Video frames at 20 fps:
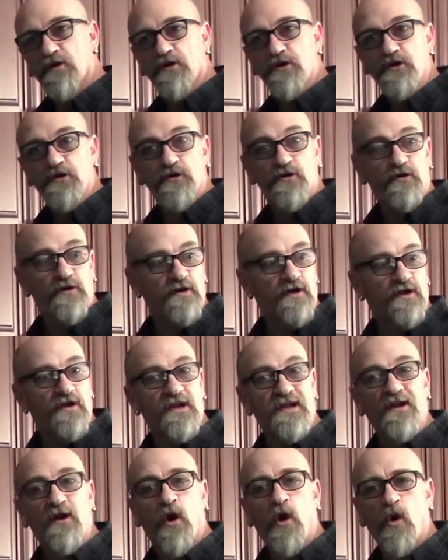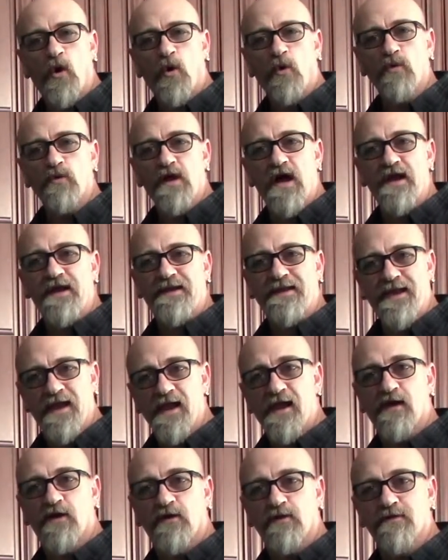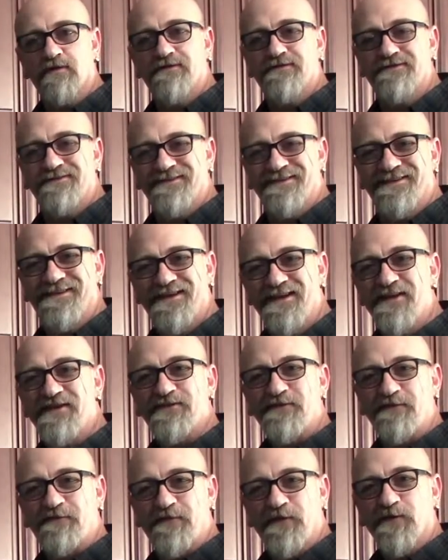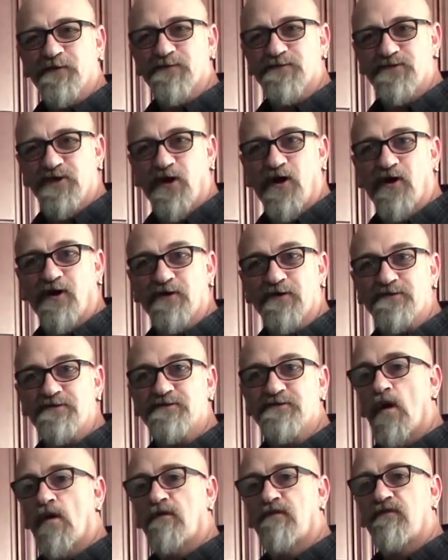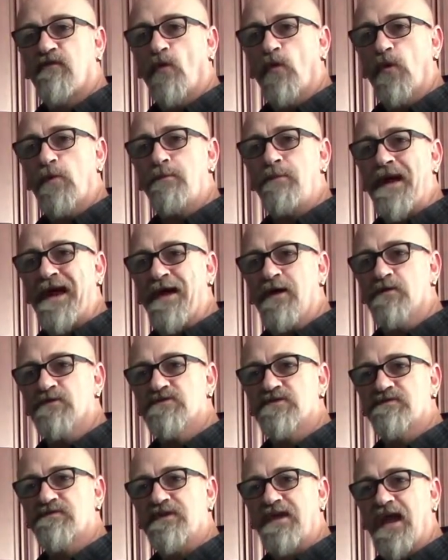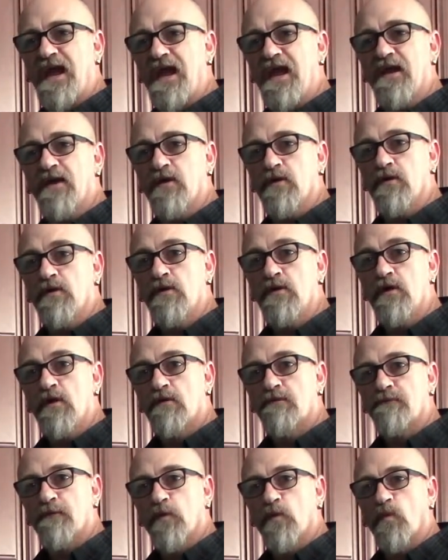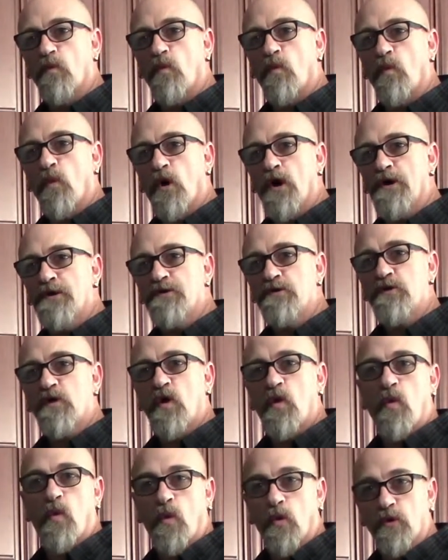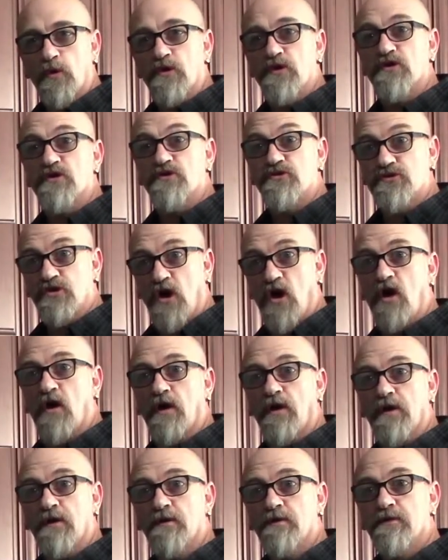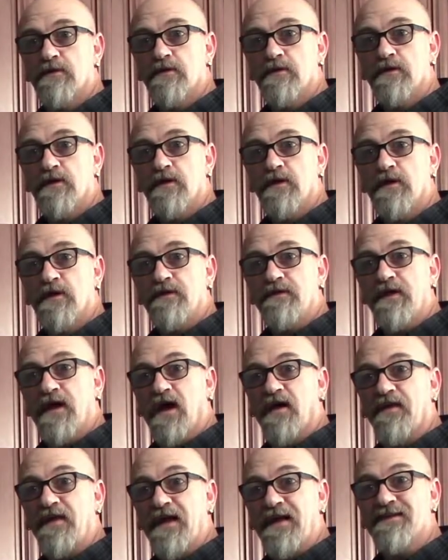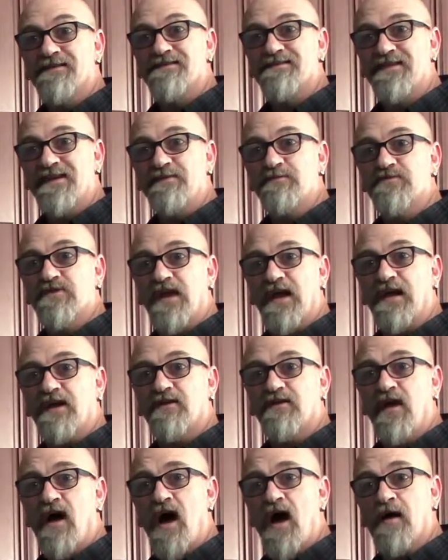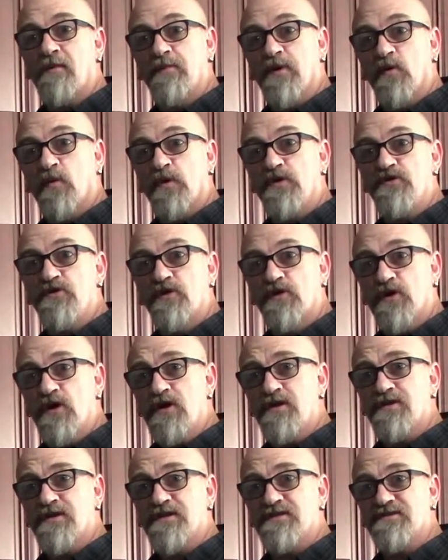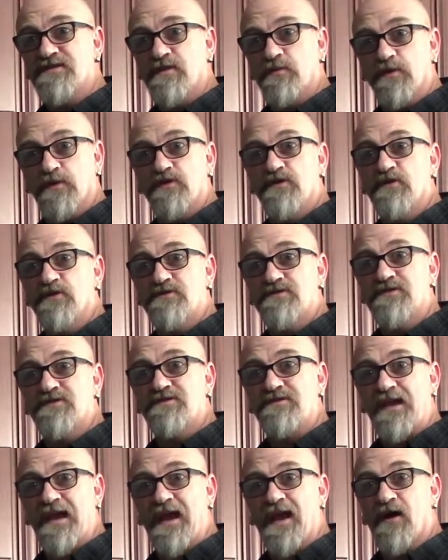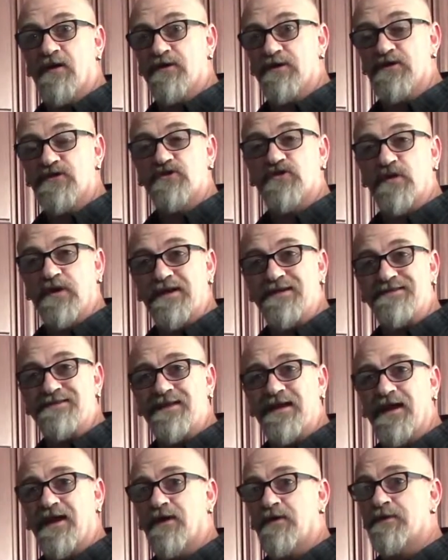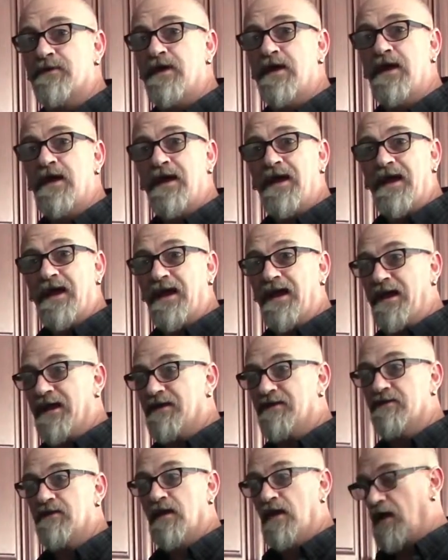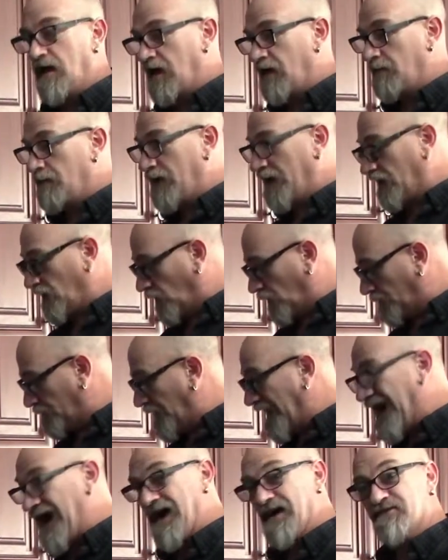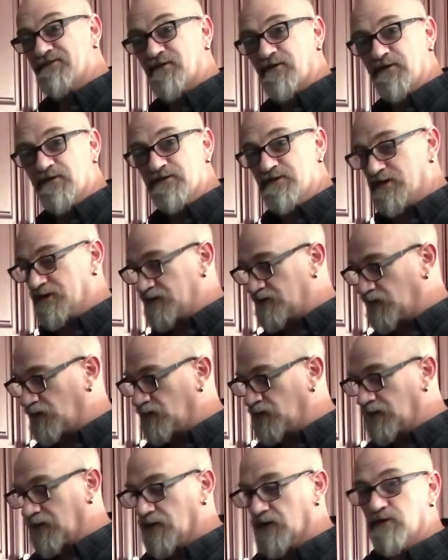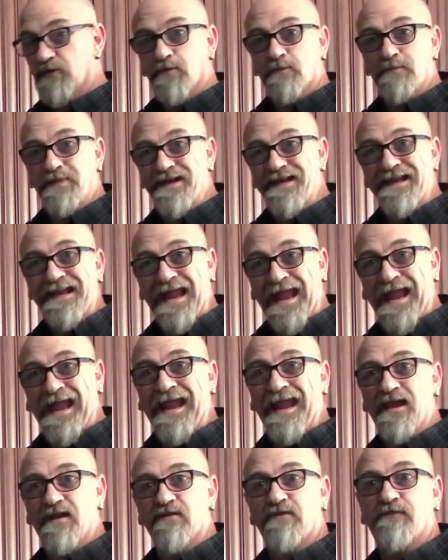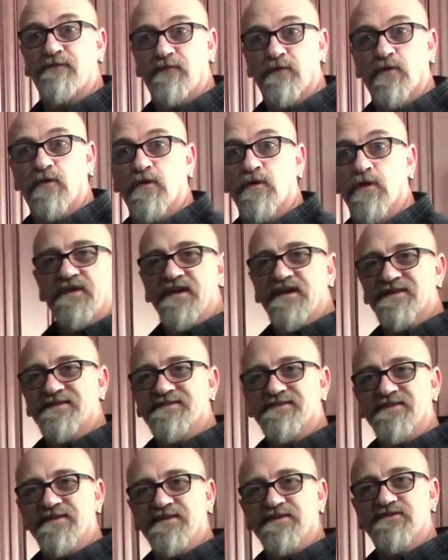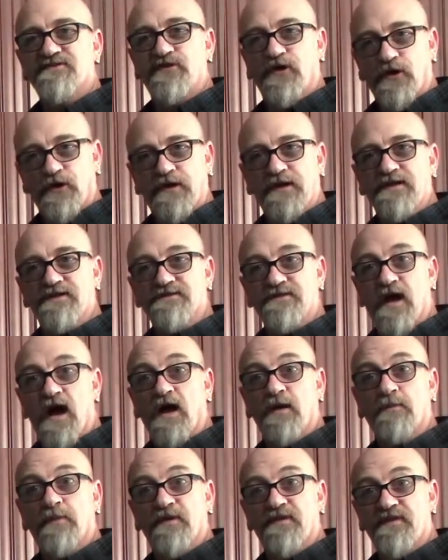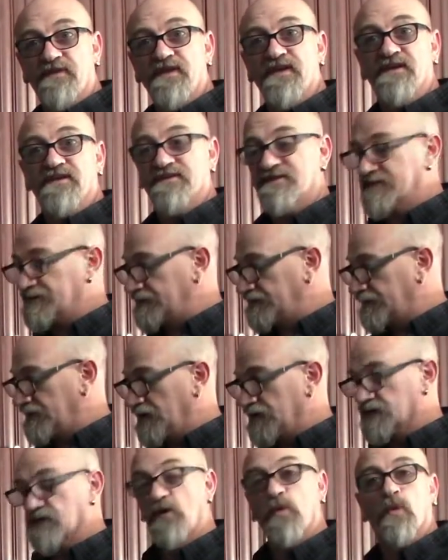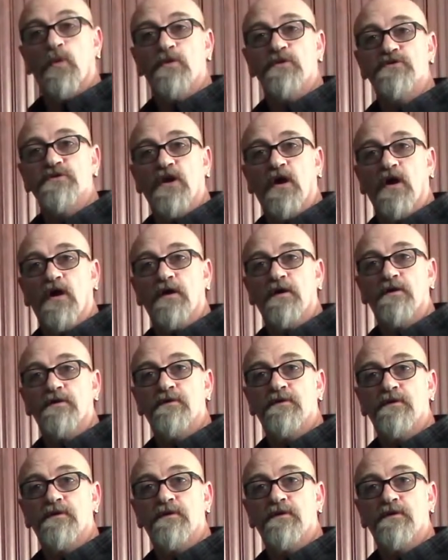You're going to need a whole lot of kale to fill jars. 4 pounds of kale for 1 quart jar. Now that seems like a lot, but when you cook this, it reduces down and shrinks down, and a big old pot turns into a little bitty handful. This is turkey stock, but this is a quart jar.